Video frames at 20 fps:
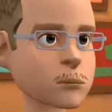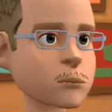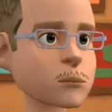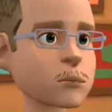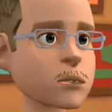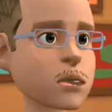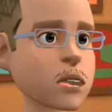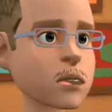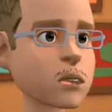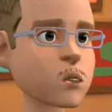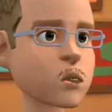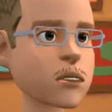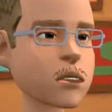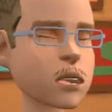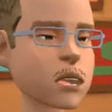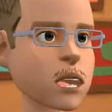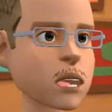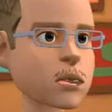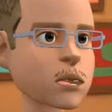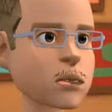Let go of
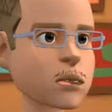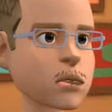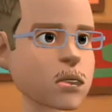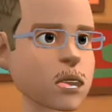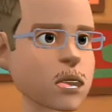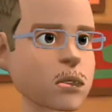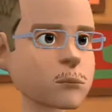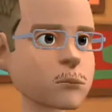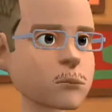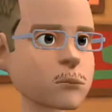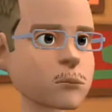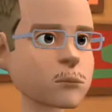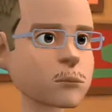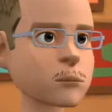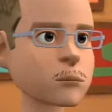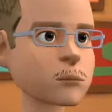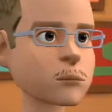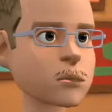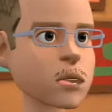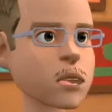guilt and shame.
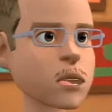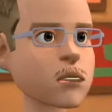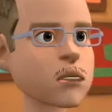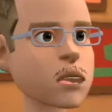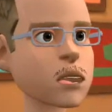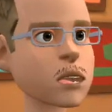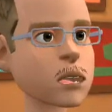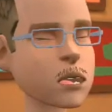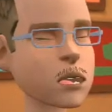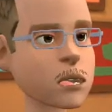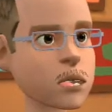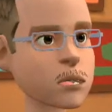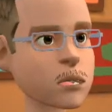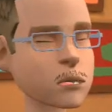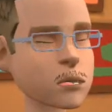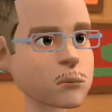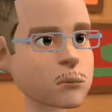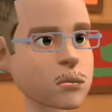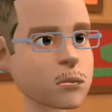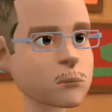These feelings can
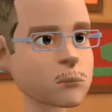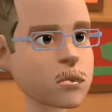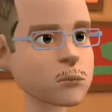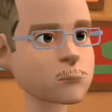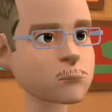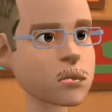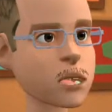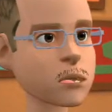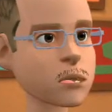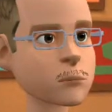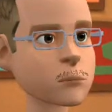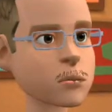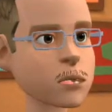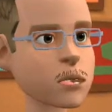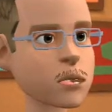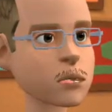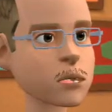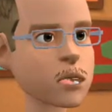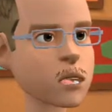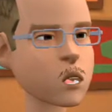come up at many
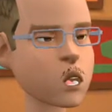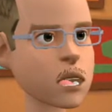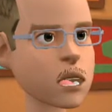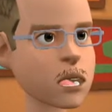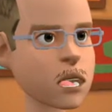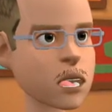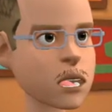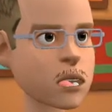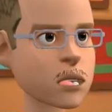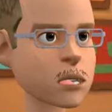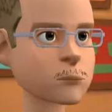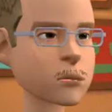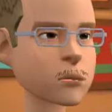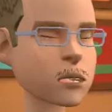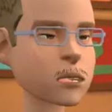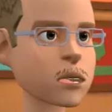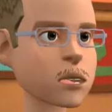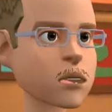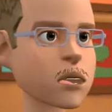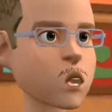points along either
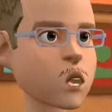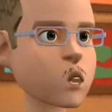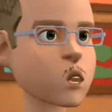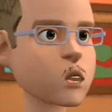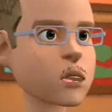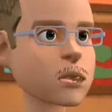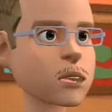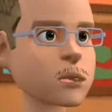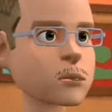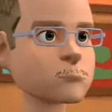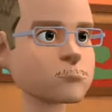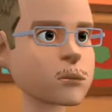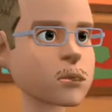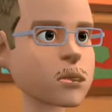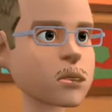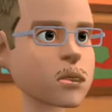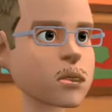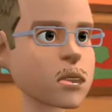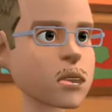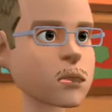timeline of your
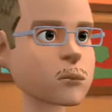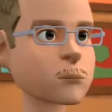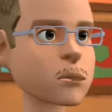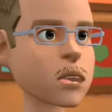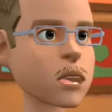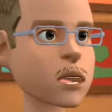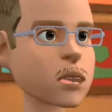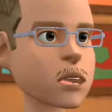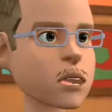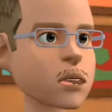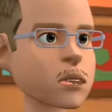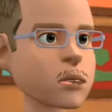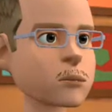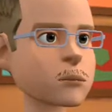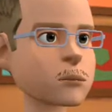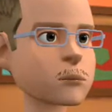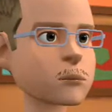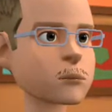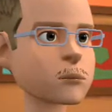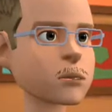transplant experience,
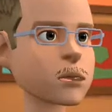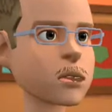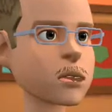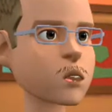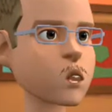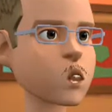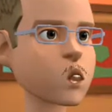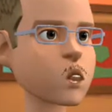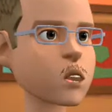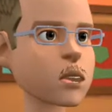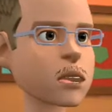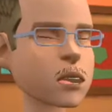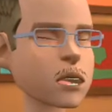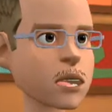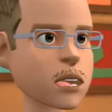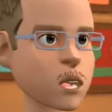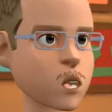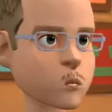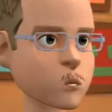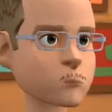says Audrey
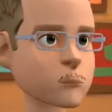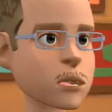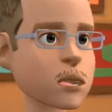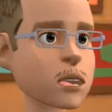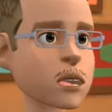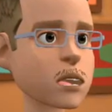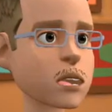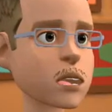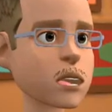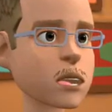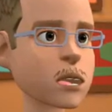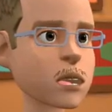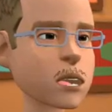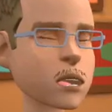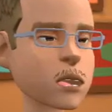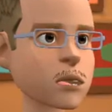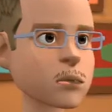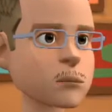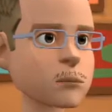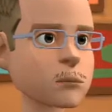Cross,
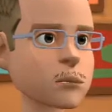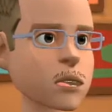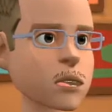Ph.D., a